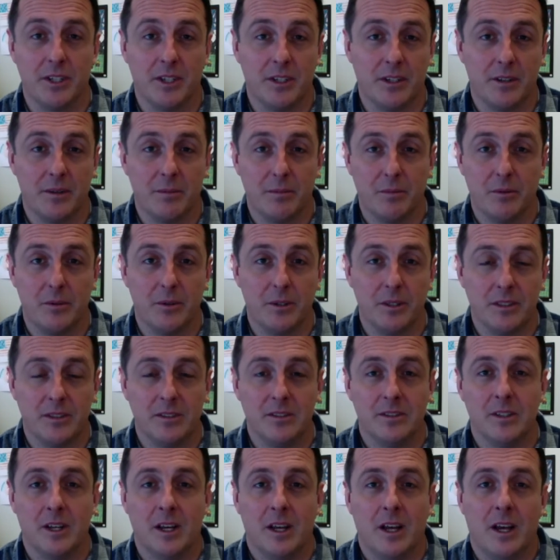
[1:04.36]
of the
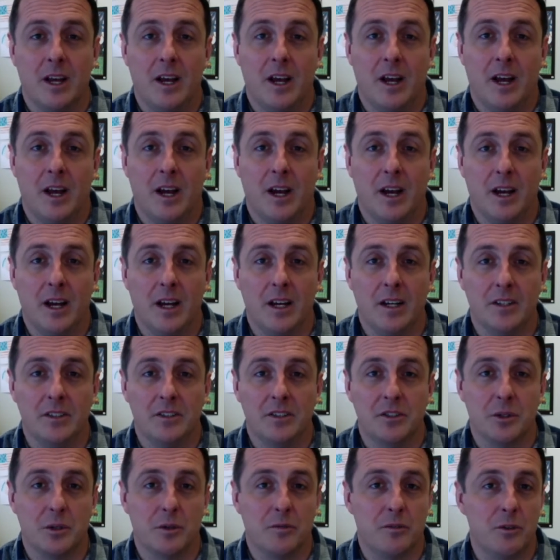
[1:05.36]
points.
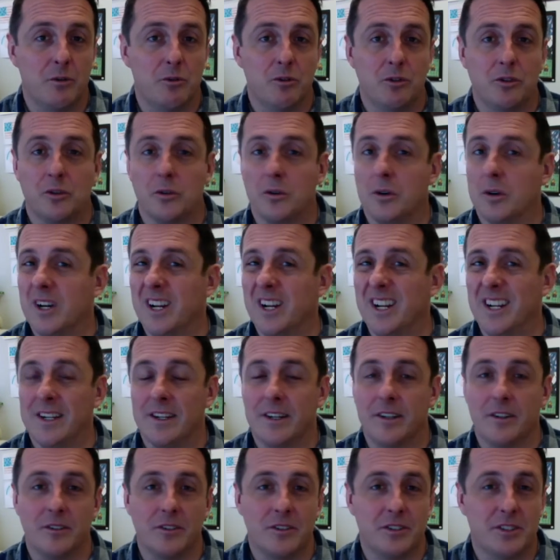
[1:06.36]
So if you score
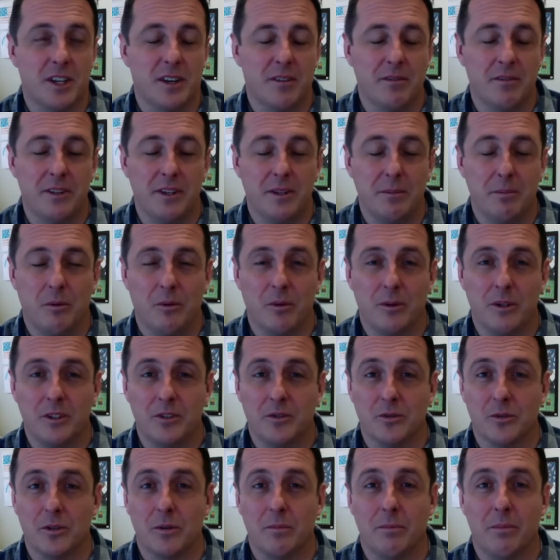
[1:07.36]
870 points
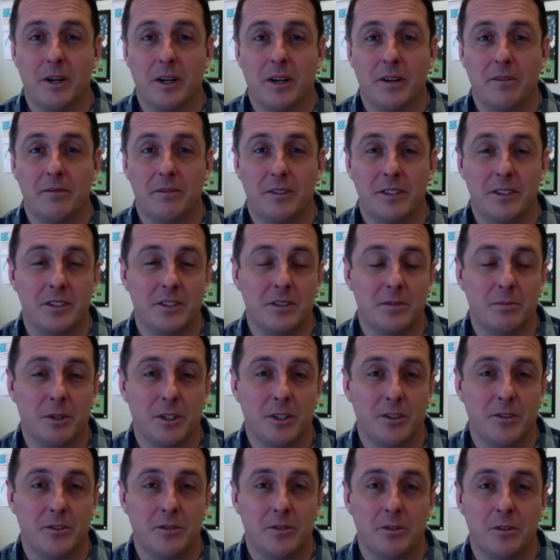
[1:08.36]
or above this
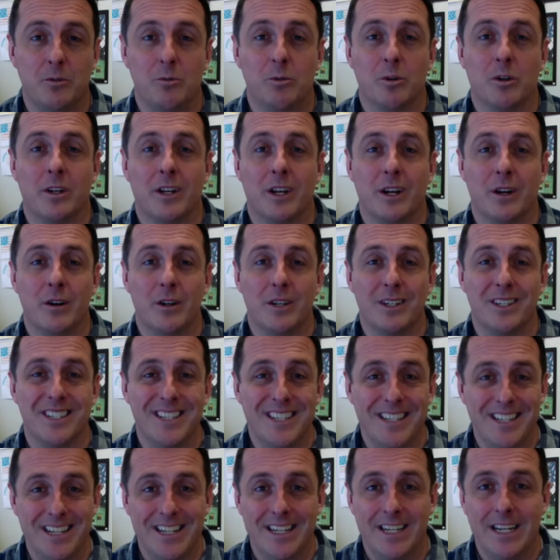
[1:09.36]
semester, you are
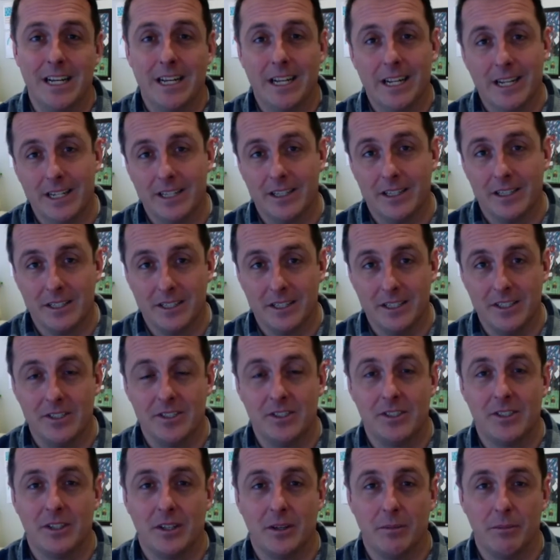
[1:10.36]
guaranteed to get at
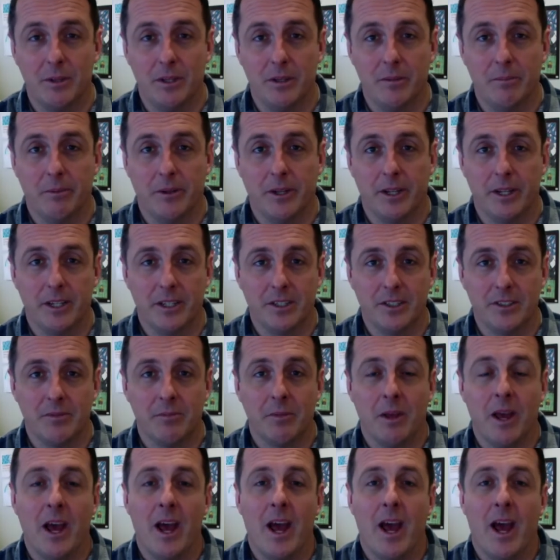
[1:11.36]
least a B plus.
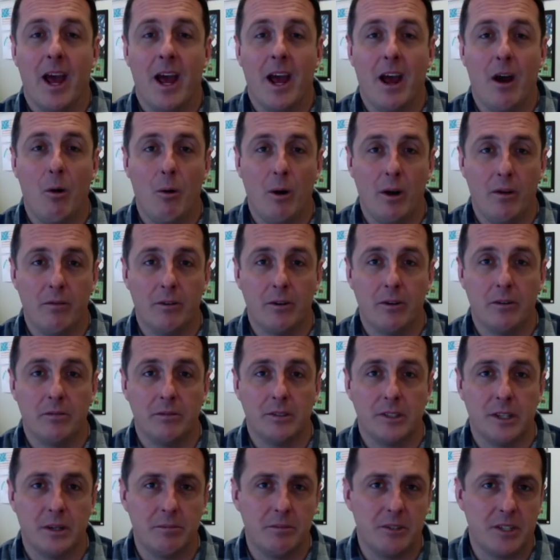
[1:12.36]
However,
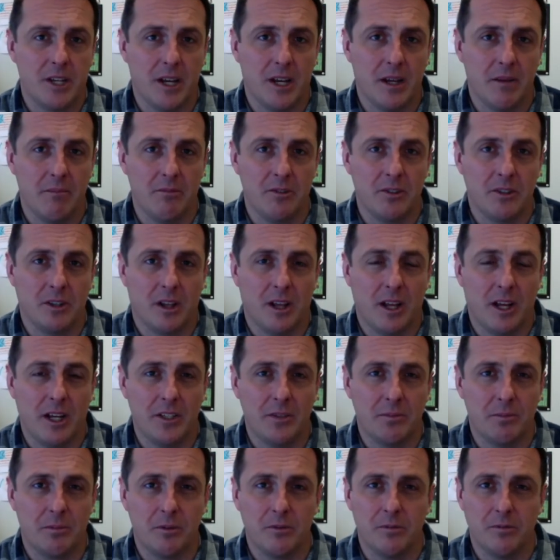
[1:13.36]
sometimes class
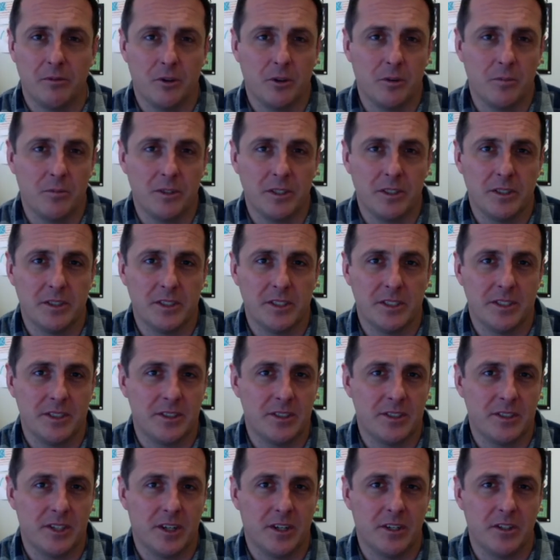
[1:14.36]
performance is
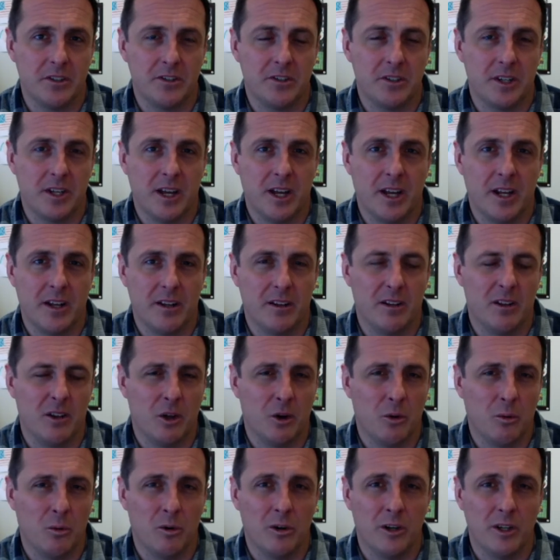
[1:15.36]
such that
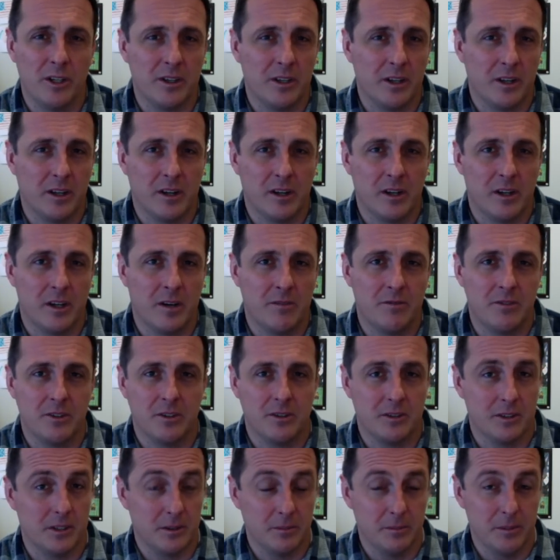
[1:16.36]
lowering the cutoffs a
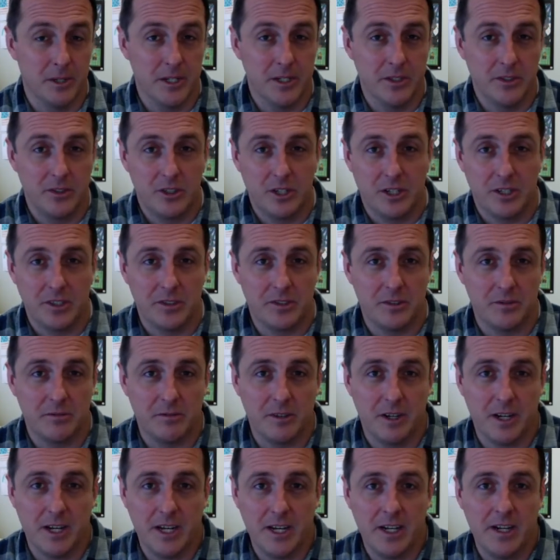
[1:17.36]
little bit is
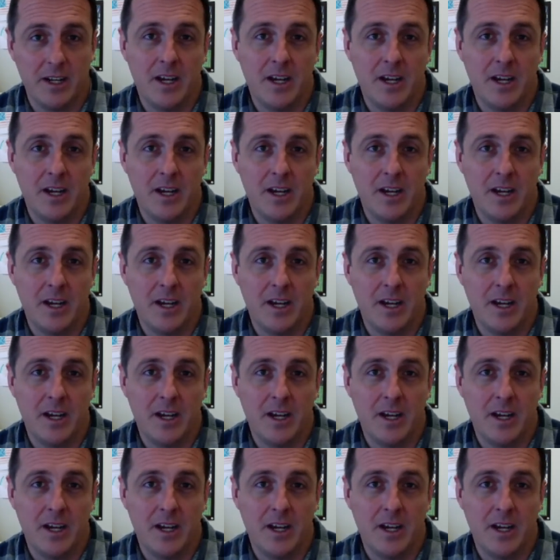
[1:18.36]
justified.